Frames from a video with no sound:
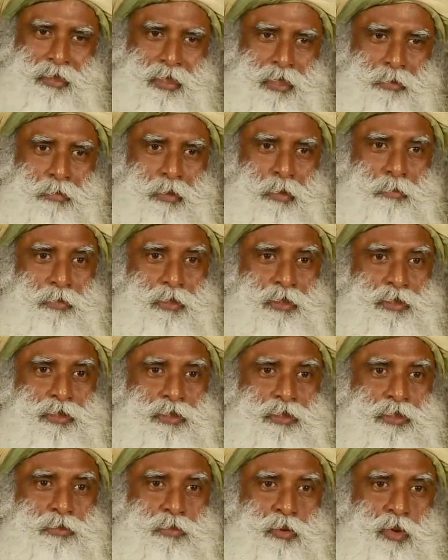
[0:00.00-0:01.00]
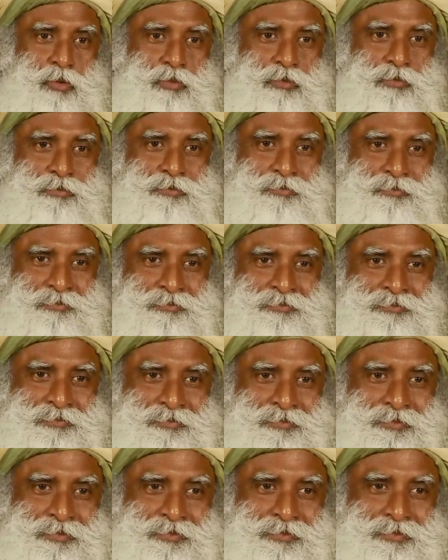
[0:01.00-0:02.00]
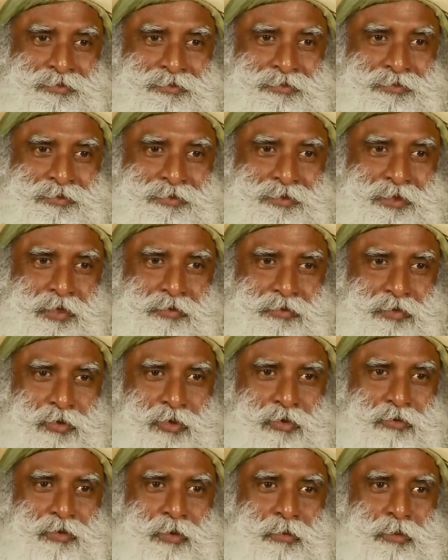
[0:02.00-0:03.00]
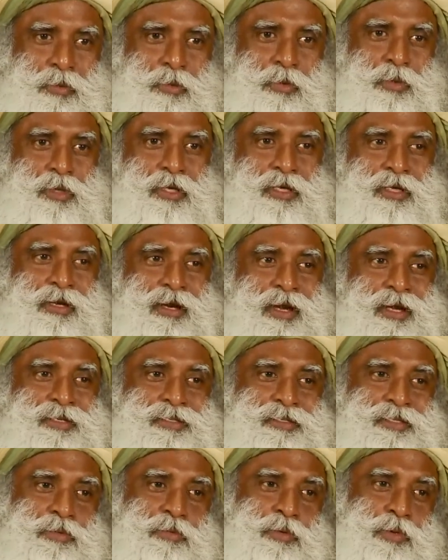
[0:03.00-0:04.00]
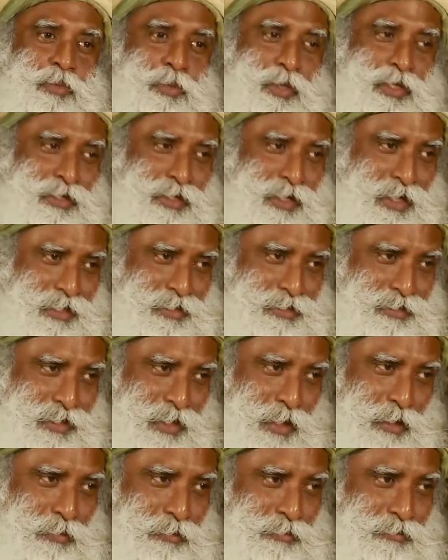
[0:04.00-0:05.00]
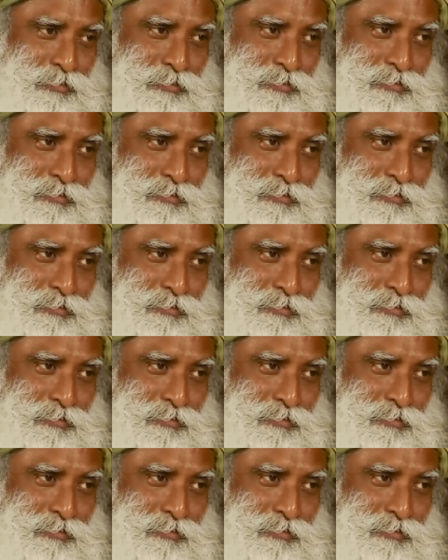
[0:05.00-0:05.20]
their population is more. If you give them the voting rights, they would win, hands down.